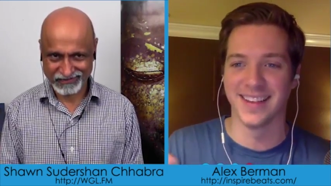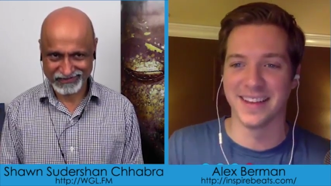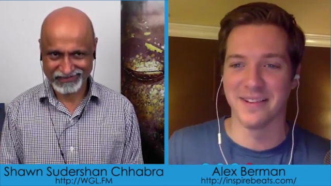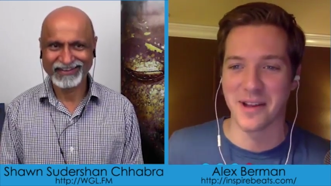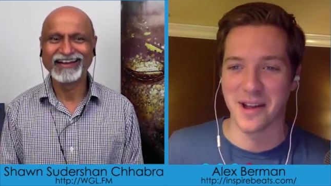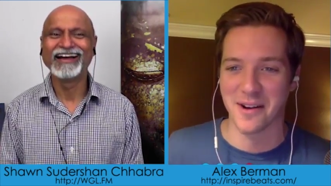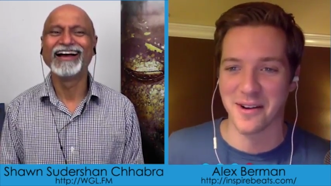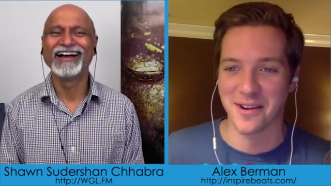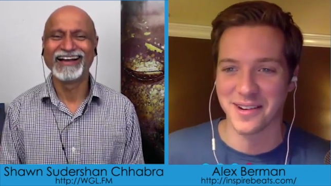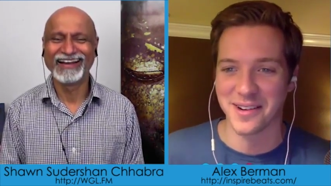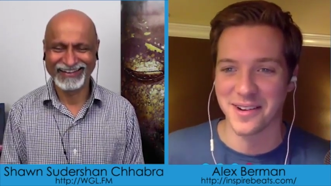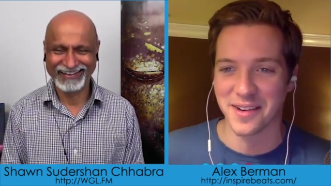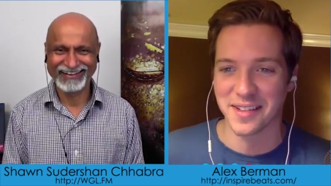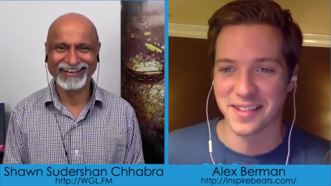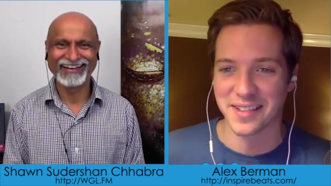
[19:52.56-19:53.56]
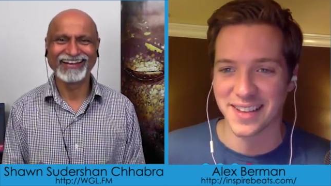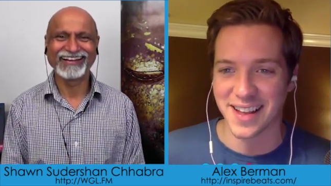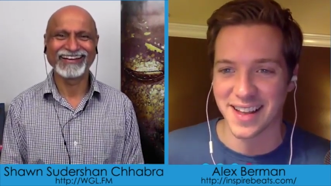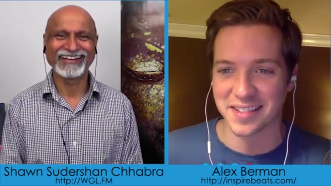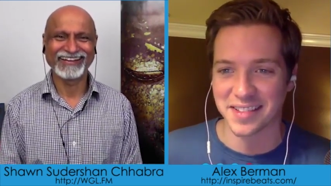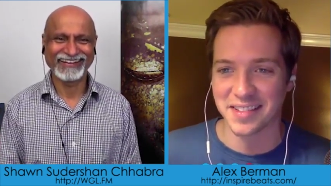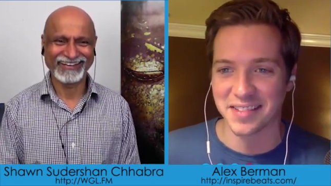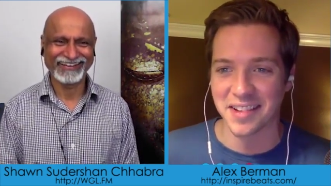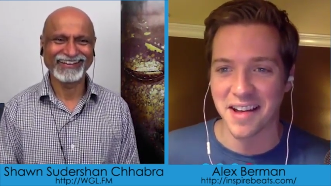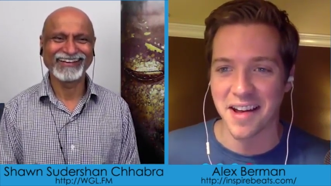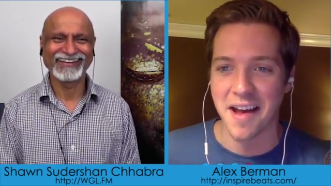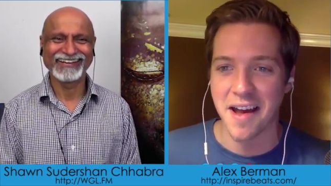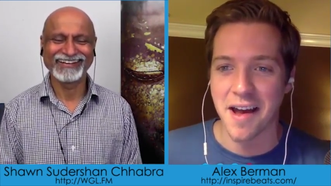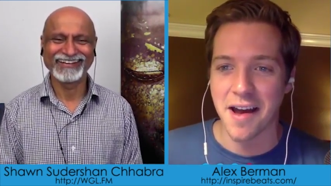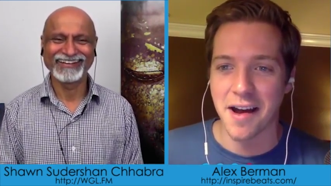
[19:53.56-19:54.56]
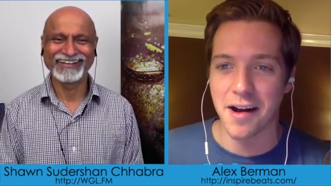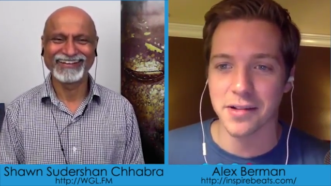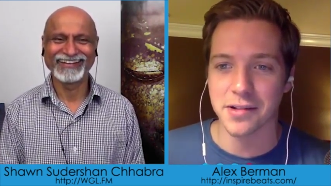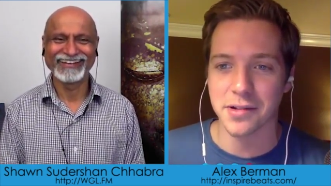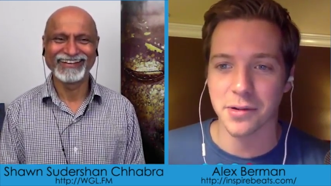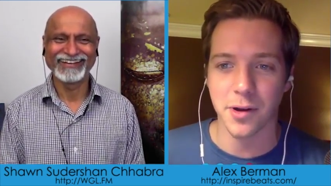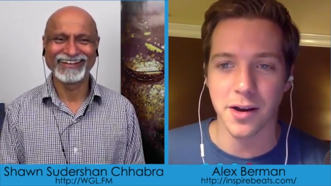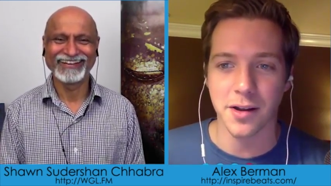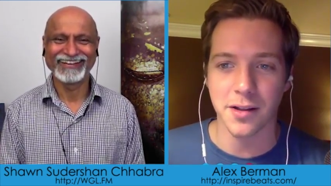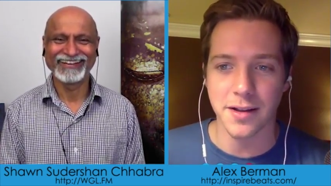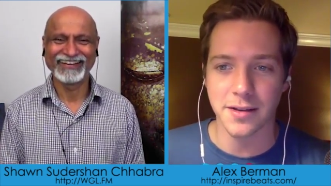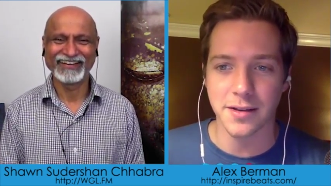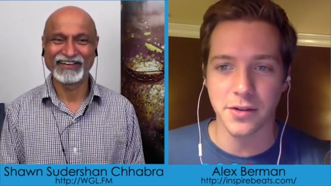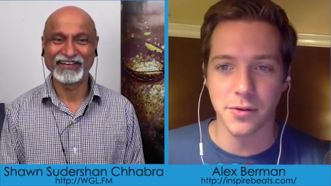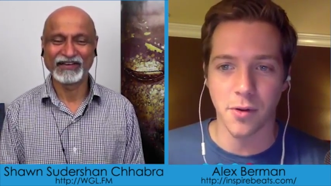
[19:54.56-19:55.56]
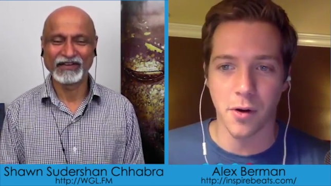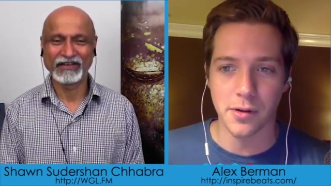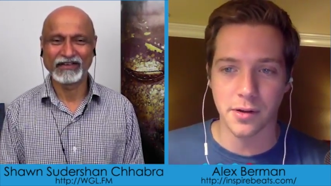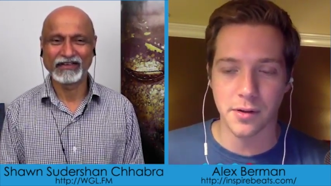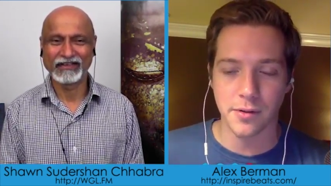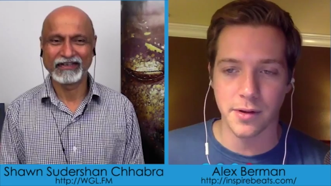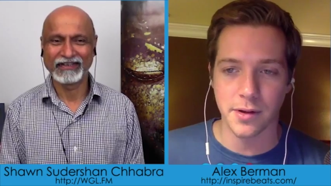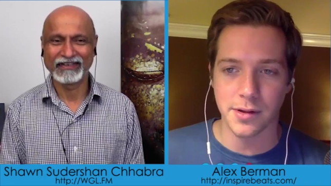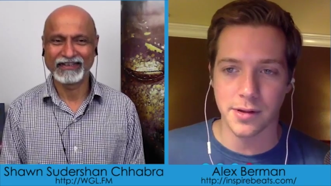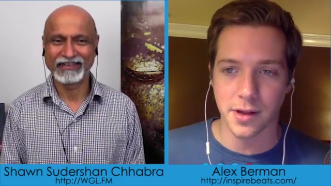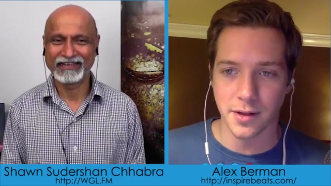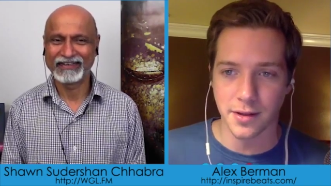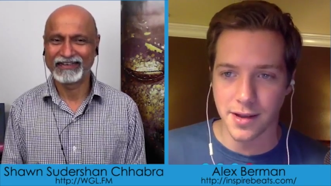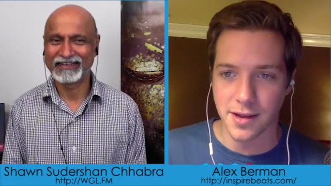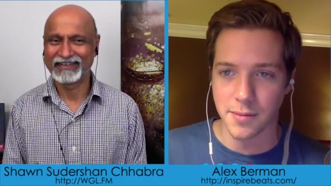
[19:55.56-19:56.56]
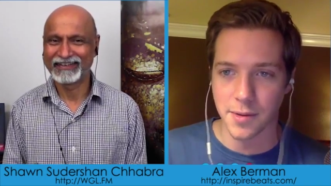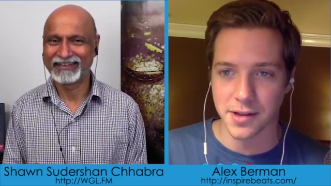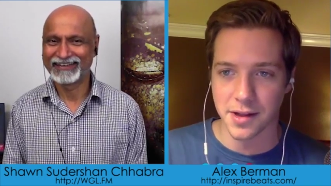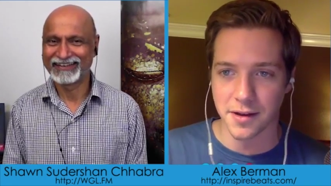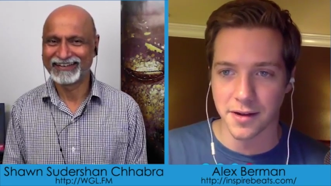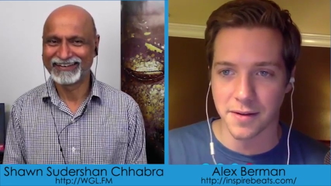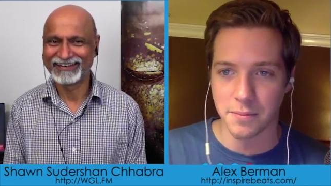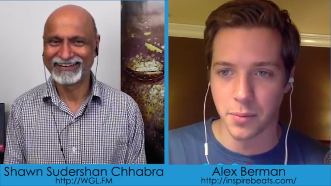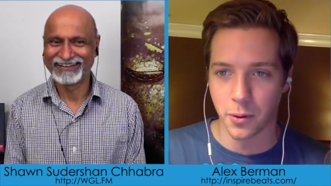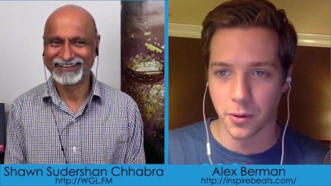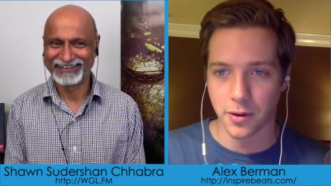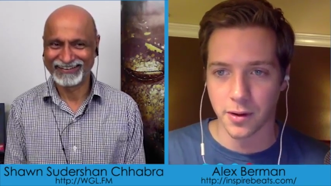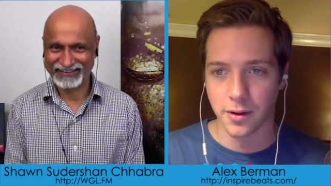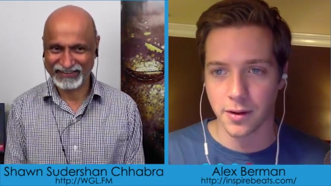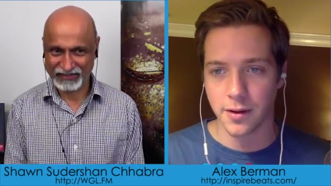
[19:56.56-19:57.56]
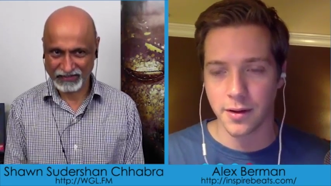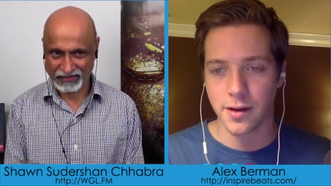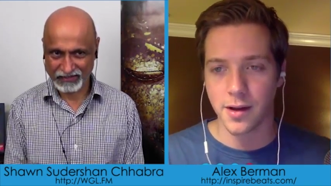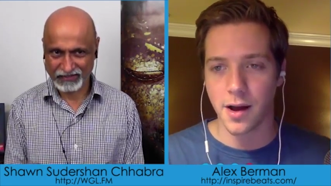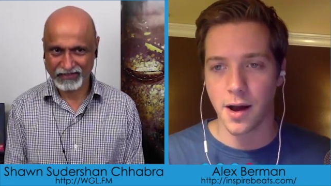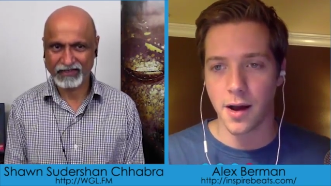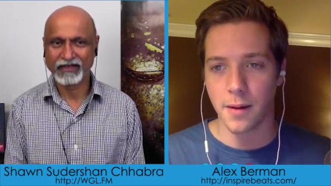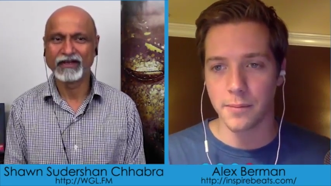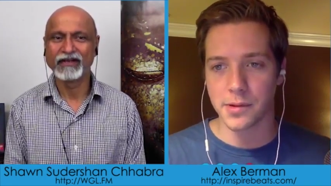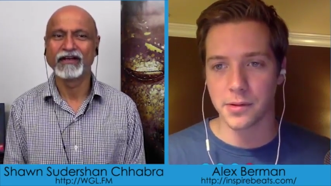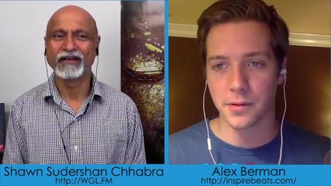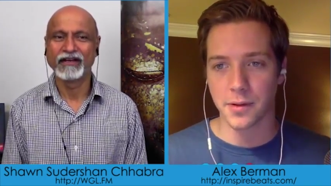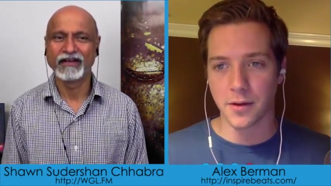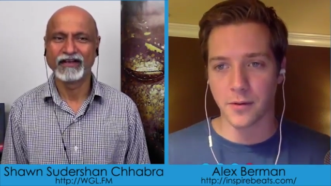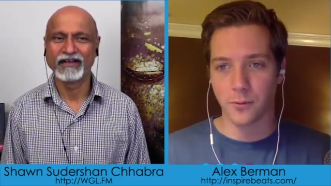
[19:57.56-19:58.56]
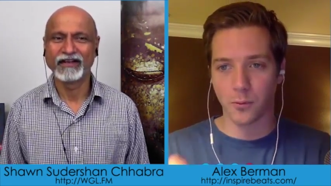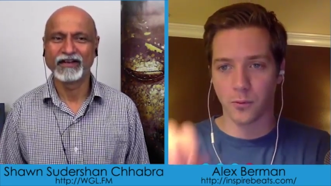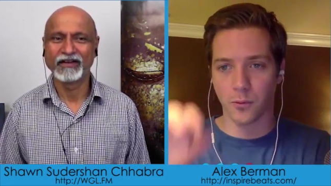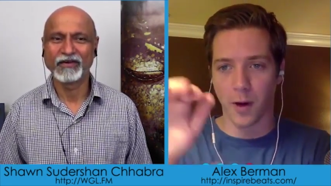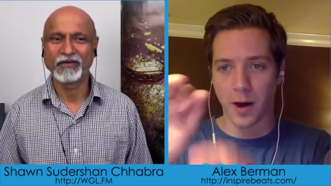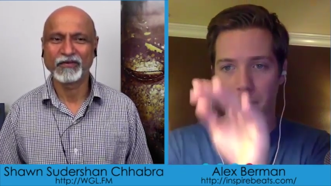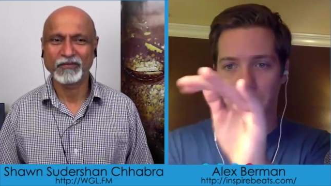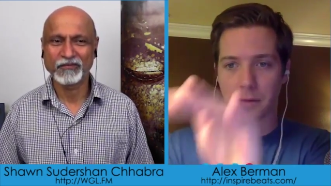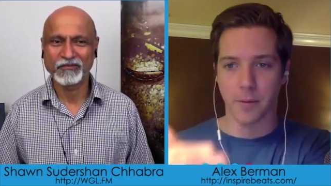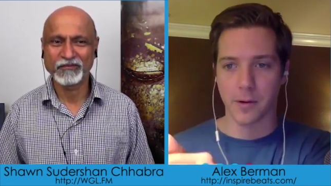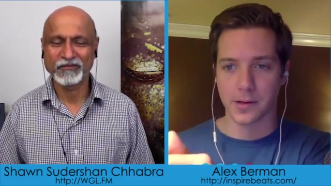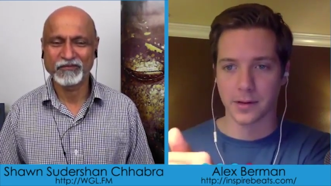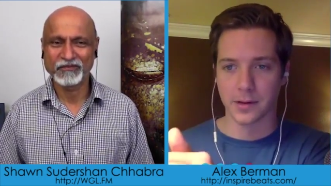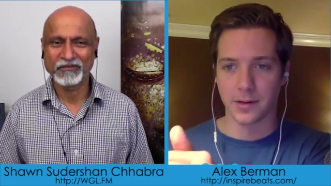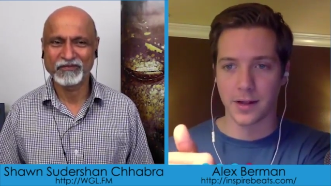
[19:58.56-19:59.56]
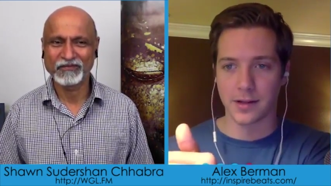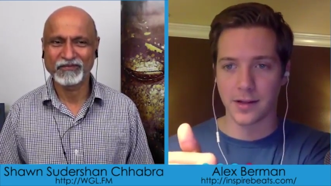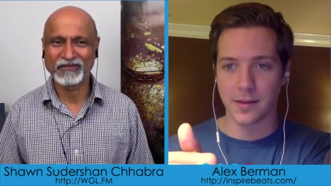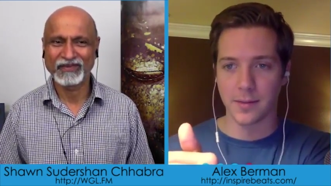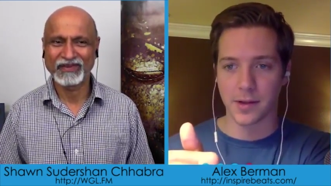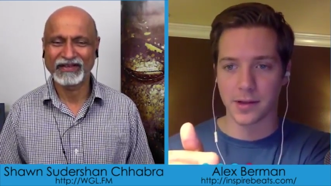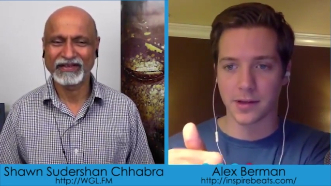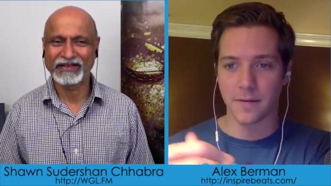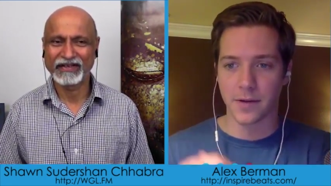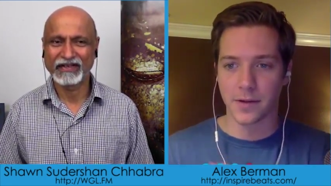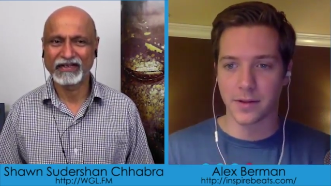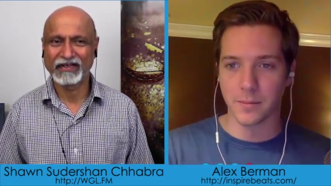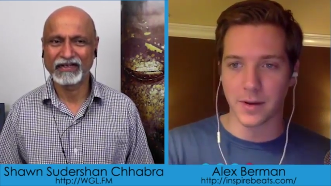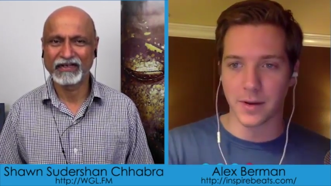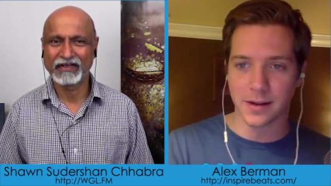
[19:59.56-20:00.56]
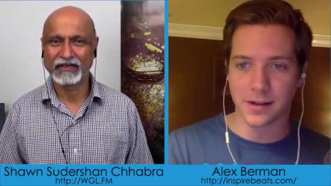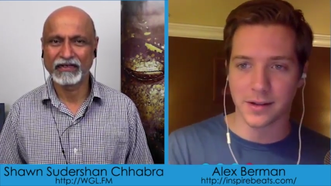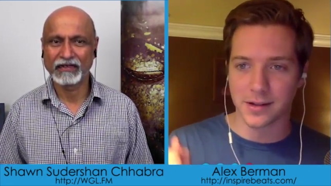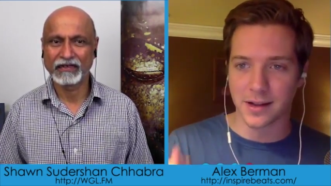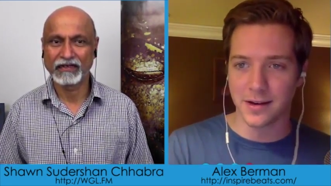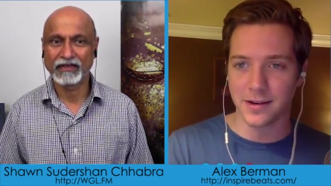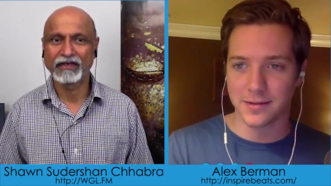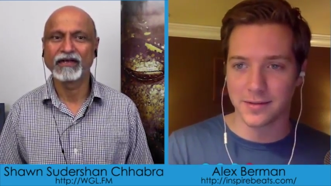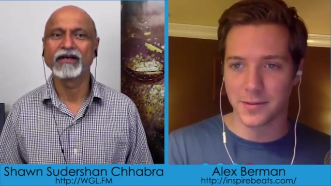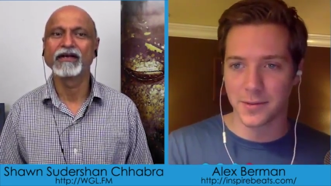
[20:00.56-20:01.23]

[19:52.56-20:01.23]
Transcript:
Speaker 1: than we are to notice the yeses. Uh, so, what I like to do also is send the emails out in bulk. Um, so, like, write all the personalized emails and everything, but hit send,